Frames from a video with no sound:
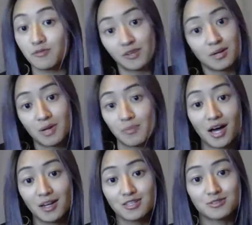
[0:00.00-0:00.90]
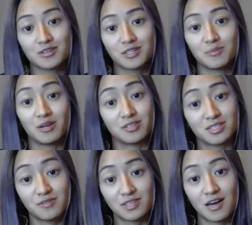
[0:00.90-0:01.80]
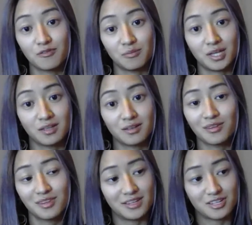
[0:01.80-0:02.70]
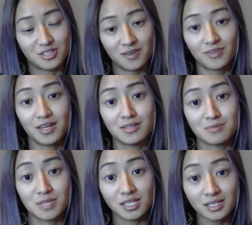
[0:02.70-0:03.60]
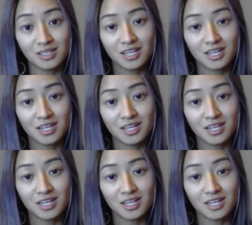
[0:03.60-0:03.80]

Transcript: fear my partner's not going to be able to shift that for me i think that can shift that is me